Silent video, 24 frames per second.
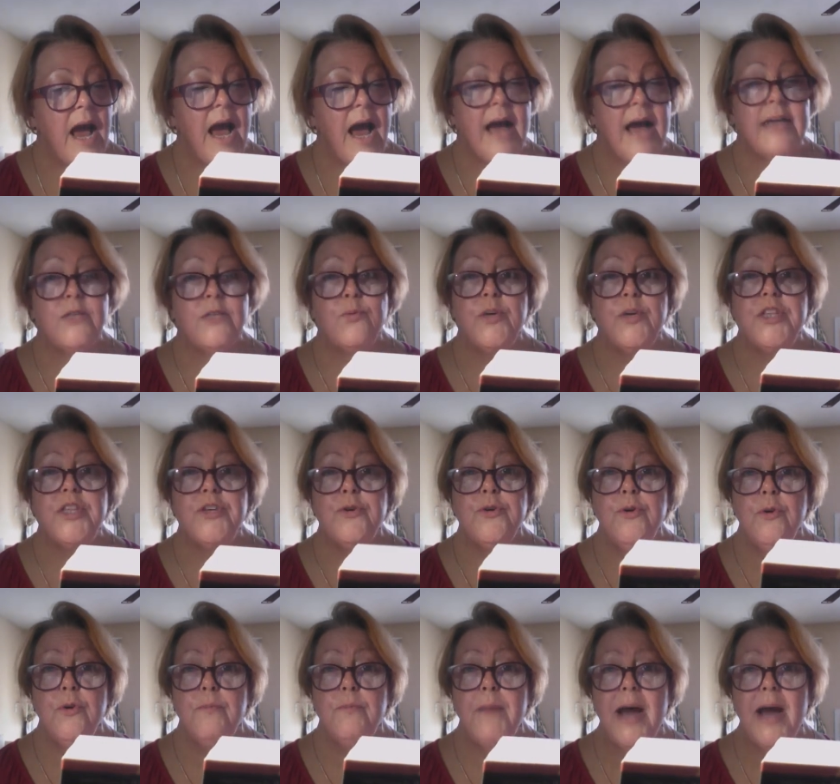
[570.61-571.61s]
And with
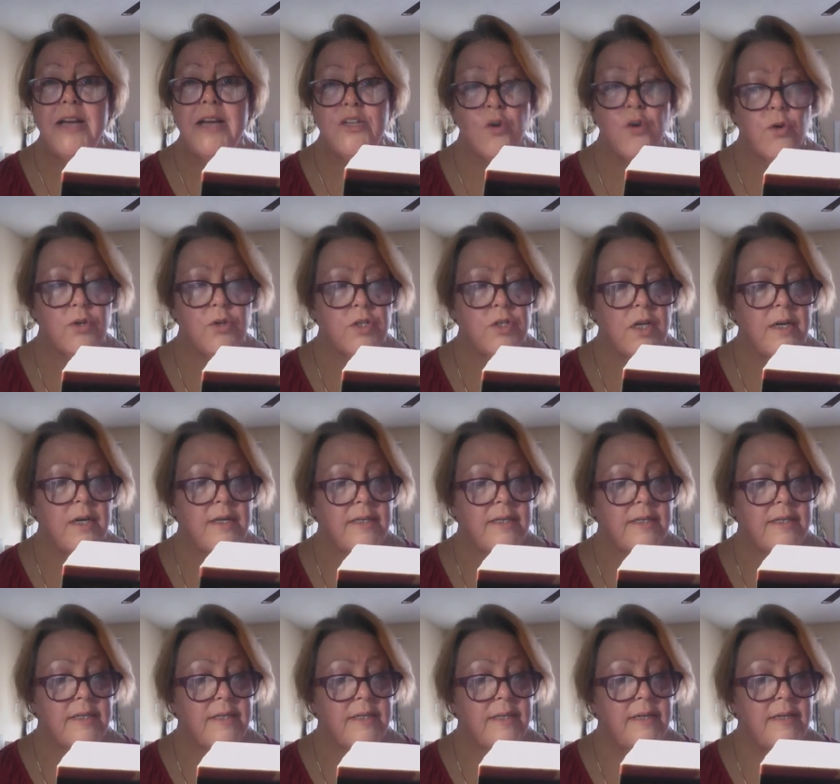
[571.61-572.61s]
you, my
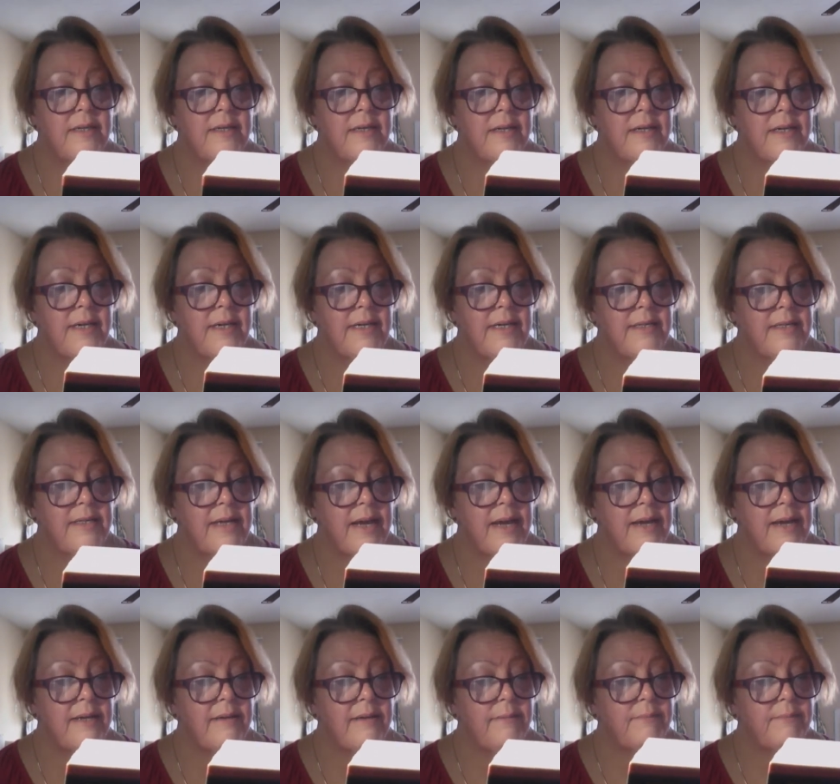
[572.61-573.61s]
daughters, he
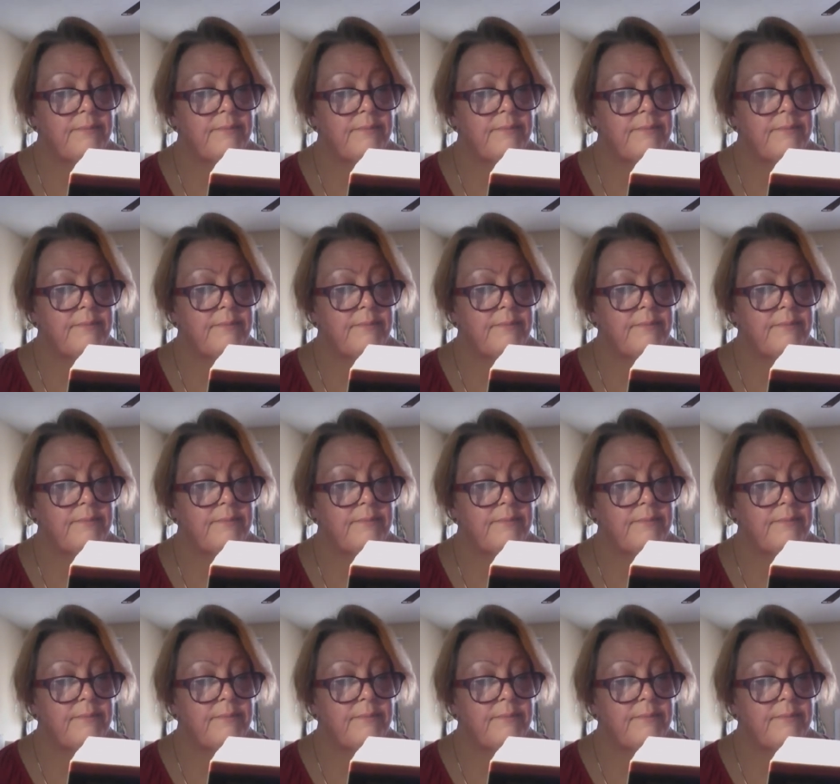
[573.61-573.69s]
said.